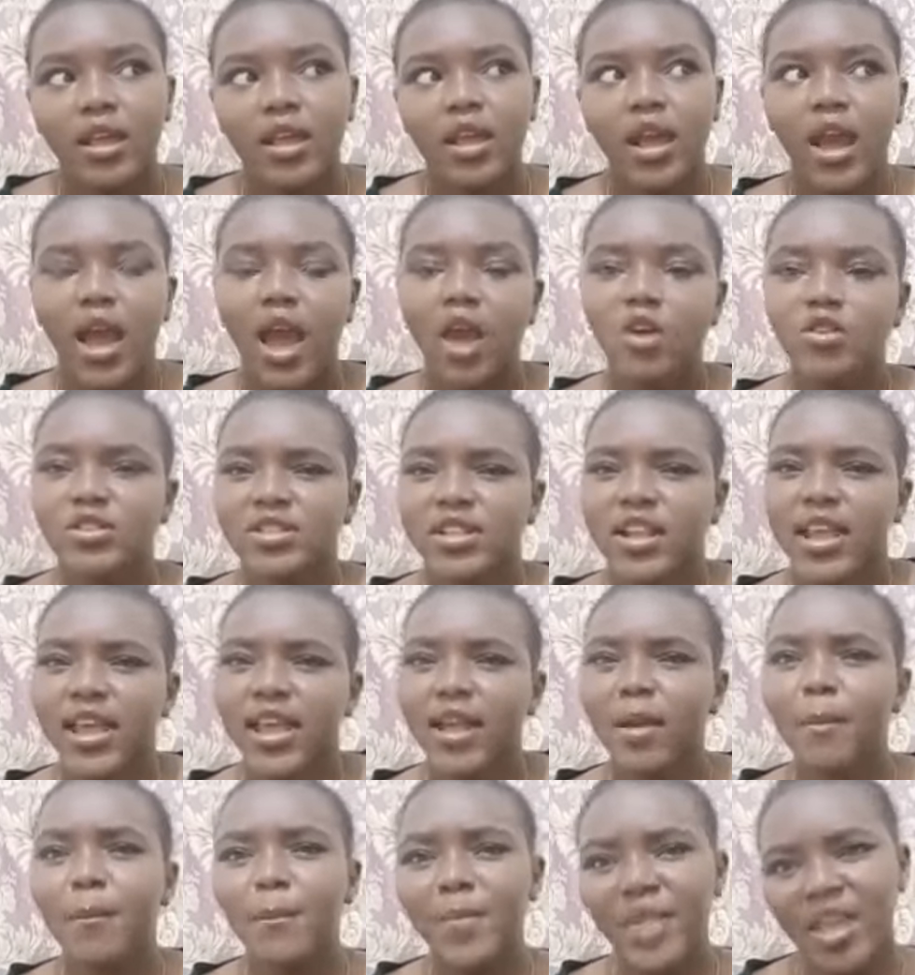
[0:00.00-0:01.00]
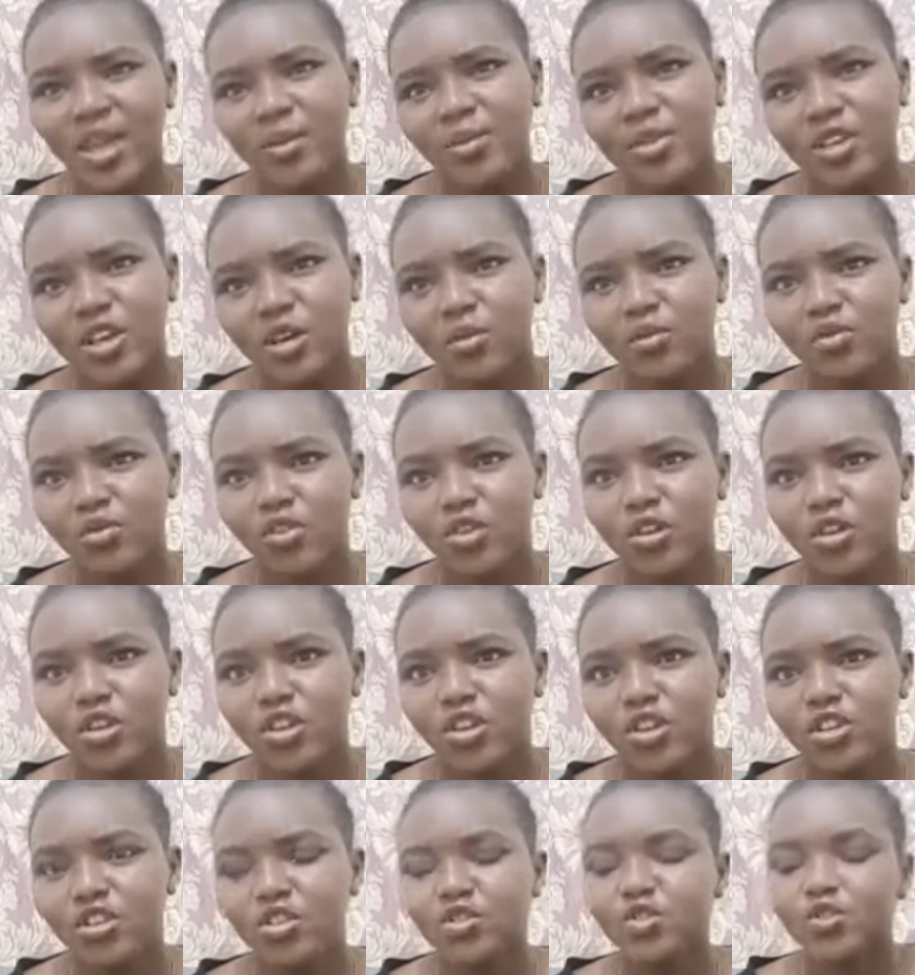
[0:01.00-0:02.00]
I was like, maybe I'm wrong. You
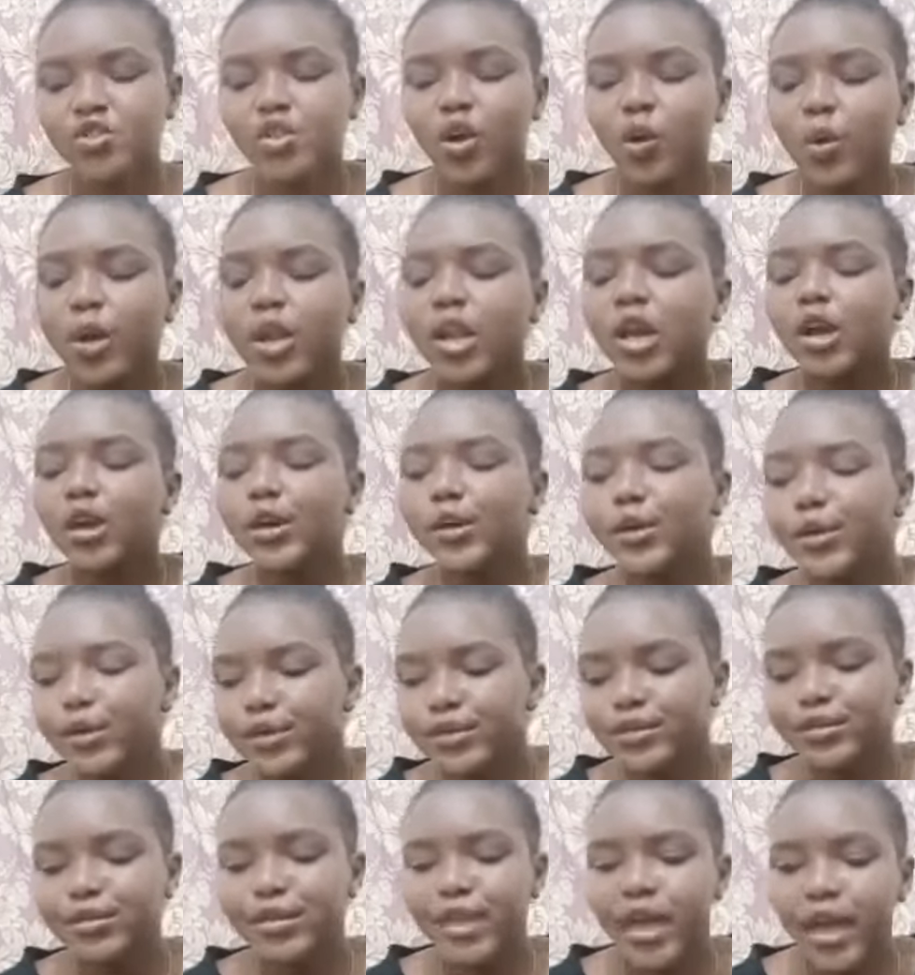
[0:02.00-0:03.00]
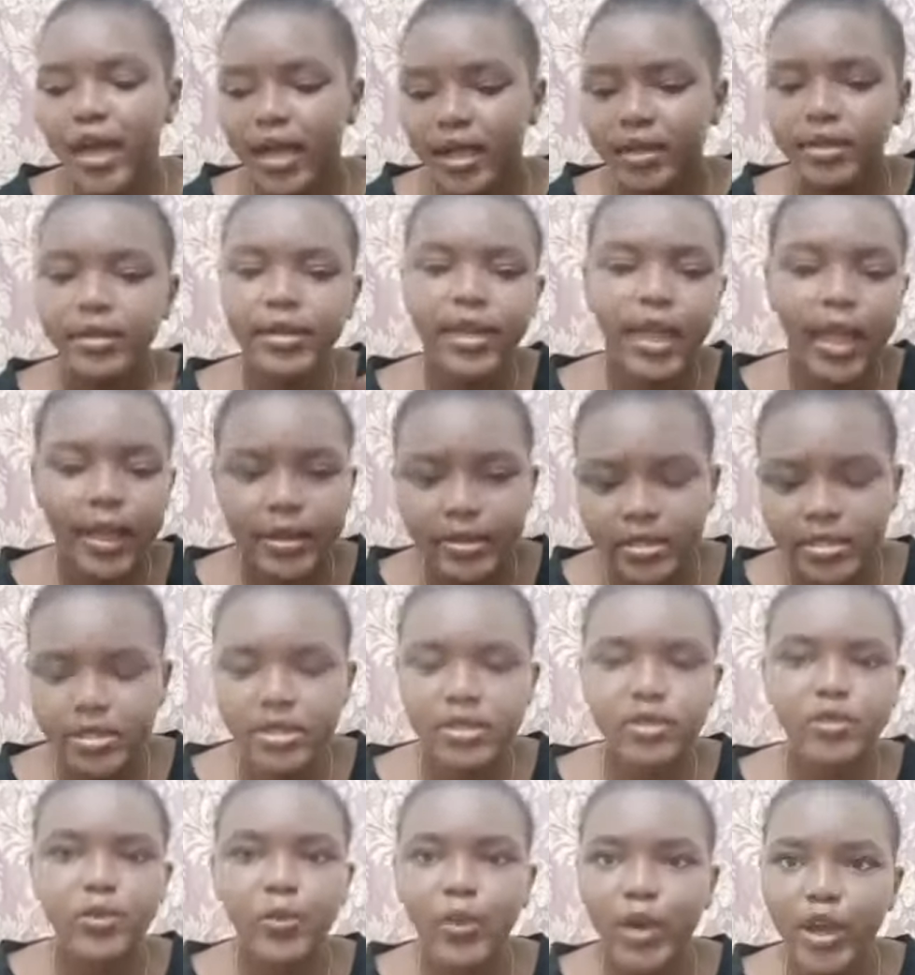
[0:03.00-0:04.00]
know, you don't want to go to that extent
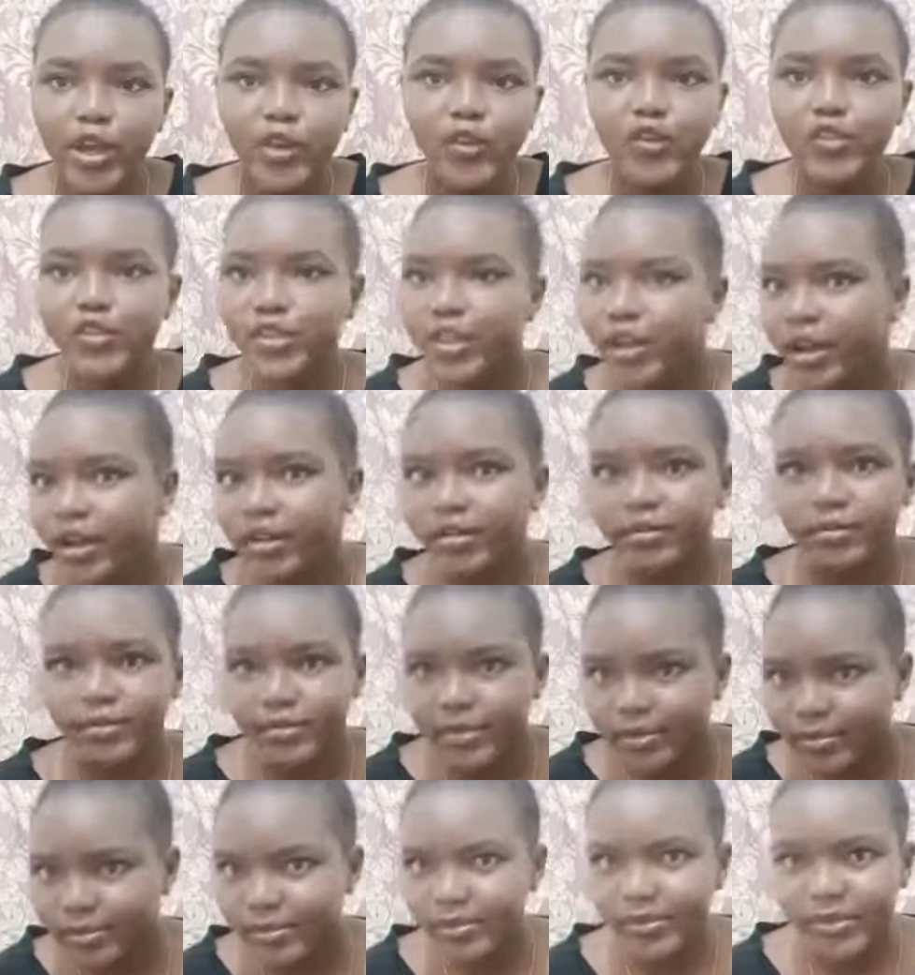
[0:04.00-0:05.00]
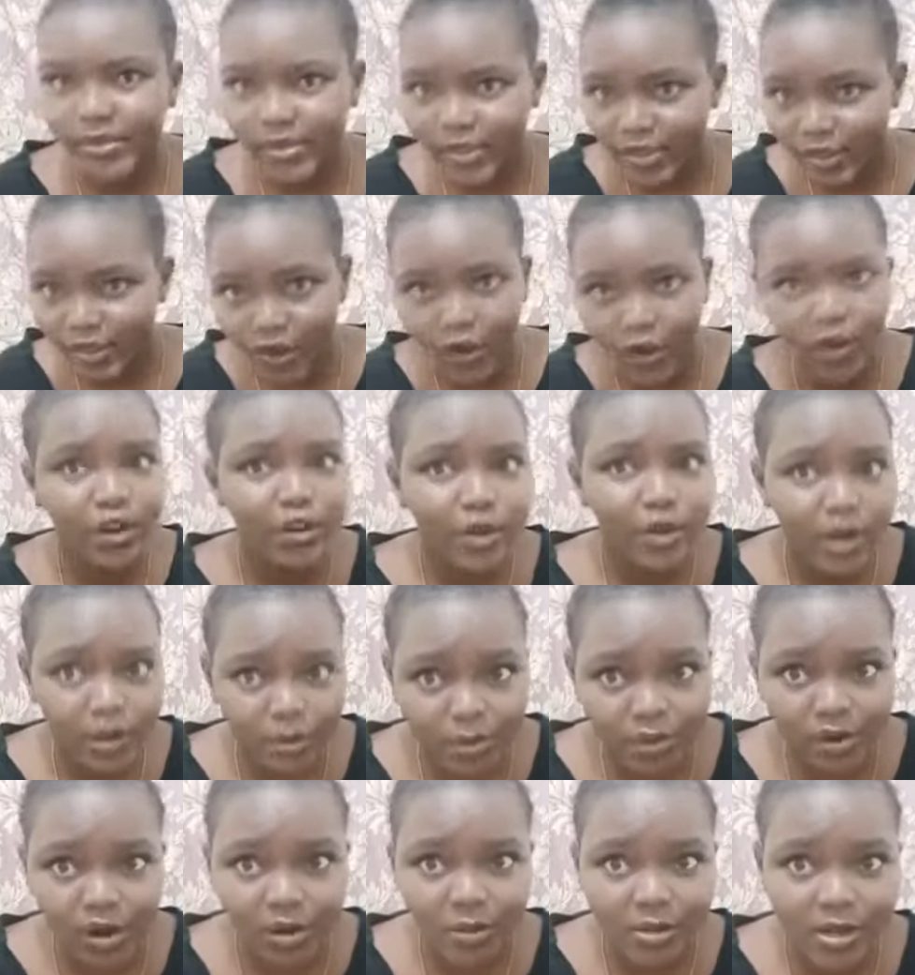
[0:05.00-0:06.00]
where you start, you don't create
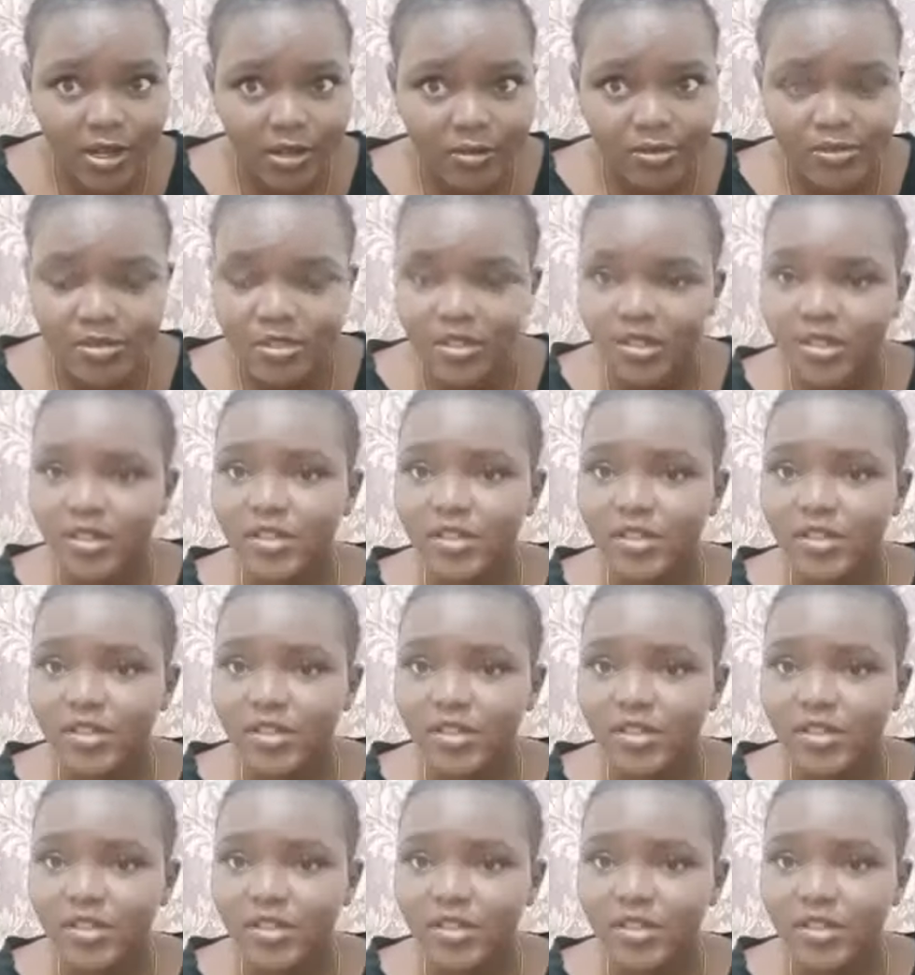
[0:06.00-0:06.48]
problems.